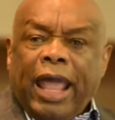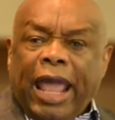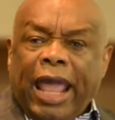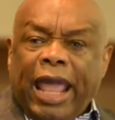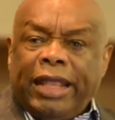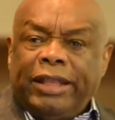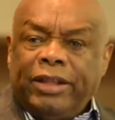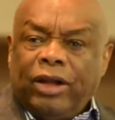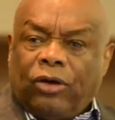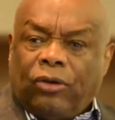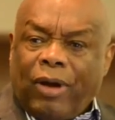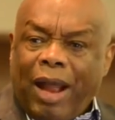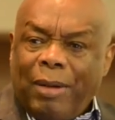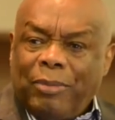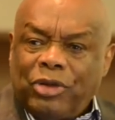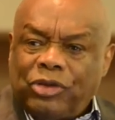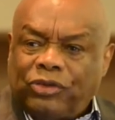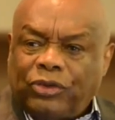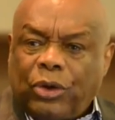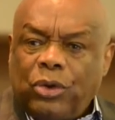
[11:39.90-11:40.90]
in the
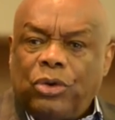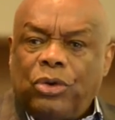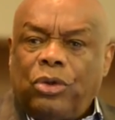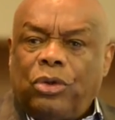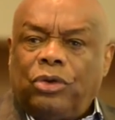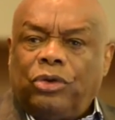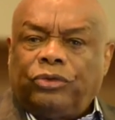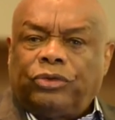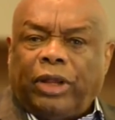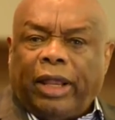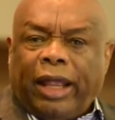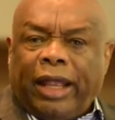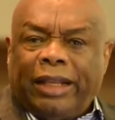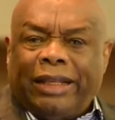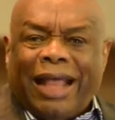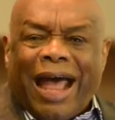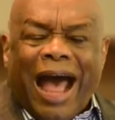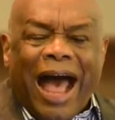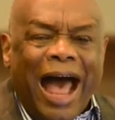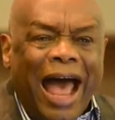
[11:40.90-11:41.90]
grammar schools, in
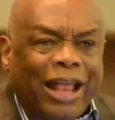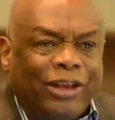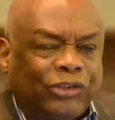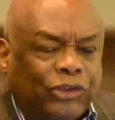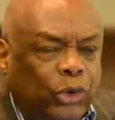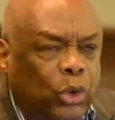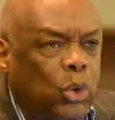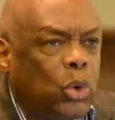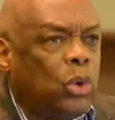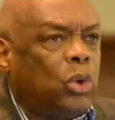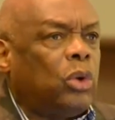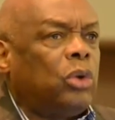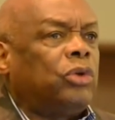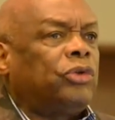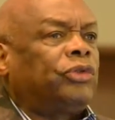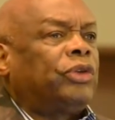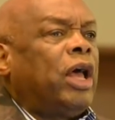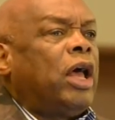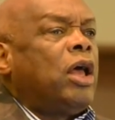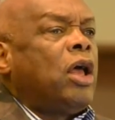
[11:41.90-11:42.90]
the high
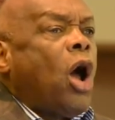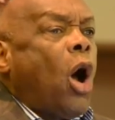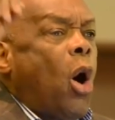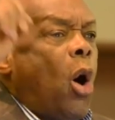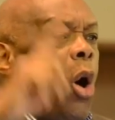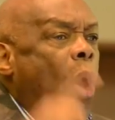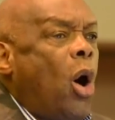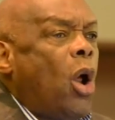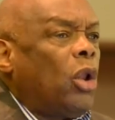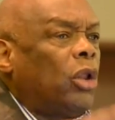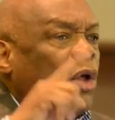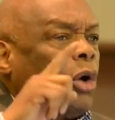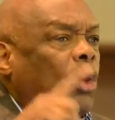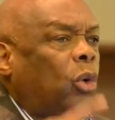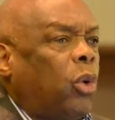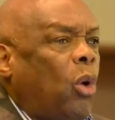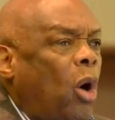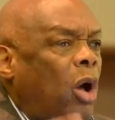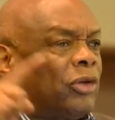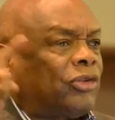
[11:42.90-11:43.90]
schools, all
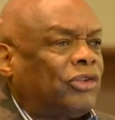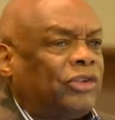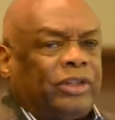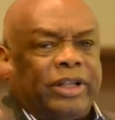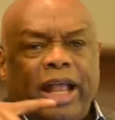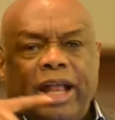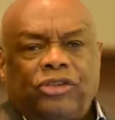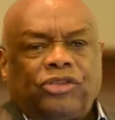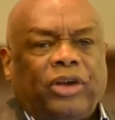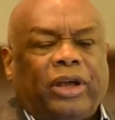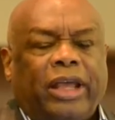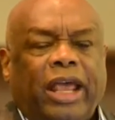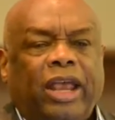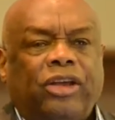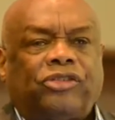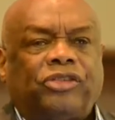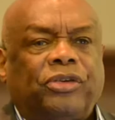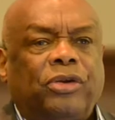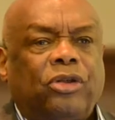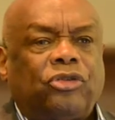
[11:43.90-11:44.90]
across the
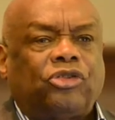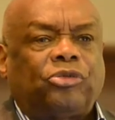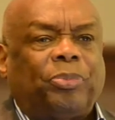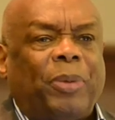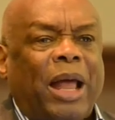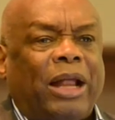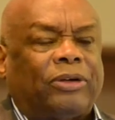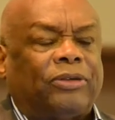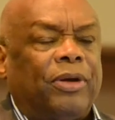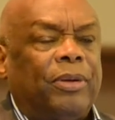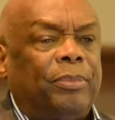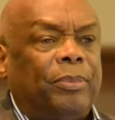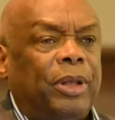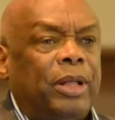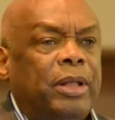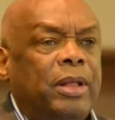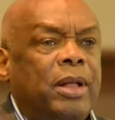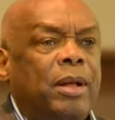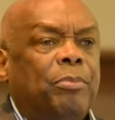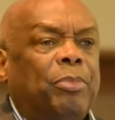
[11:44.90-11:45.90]
educational spectrum,
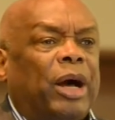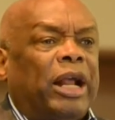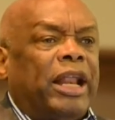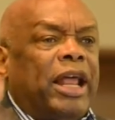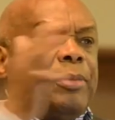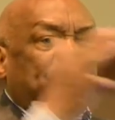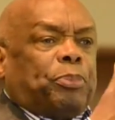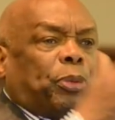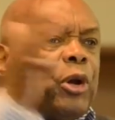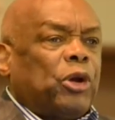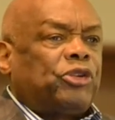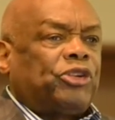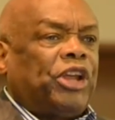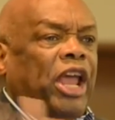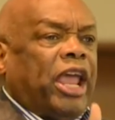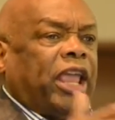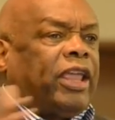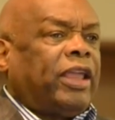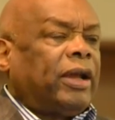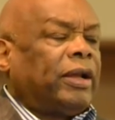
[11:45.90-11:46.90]
but in
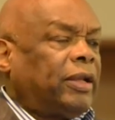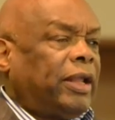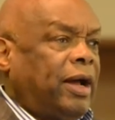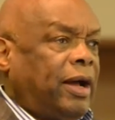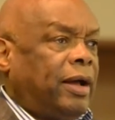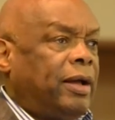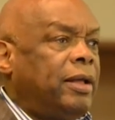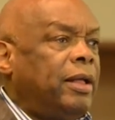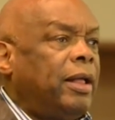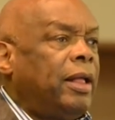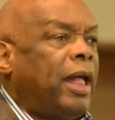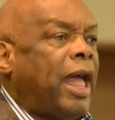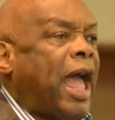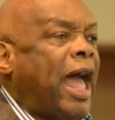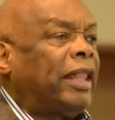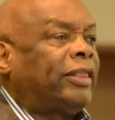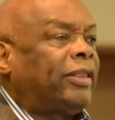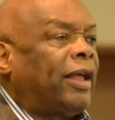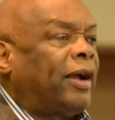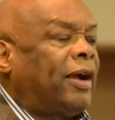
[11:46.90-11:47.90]
particular
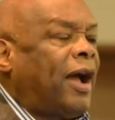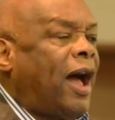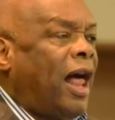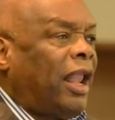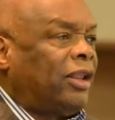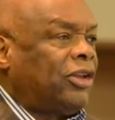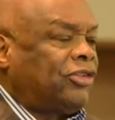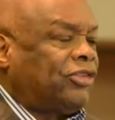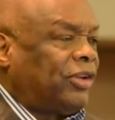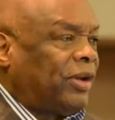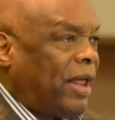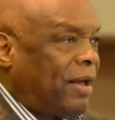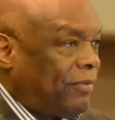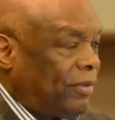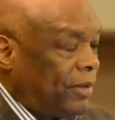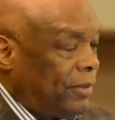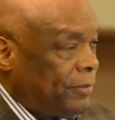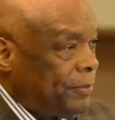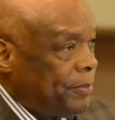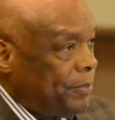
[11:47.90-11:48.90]
at the college
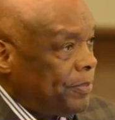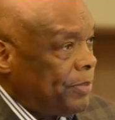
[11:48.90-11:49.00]
level.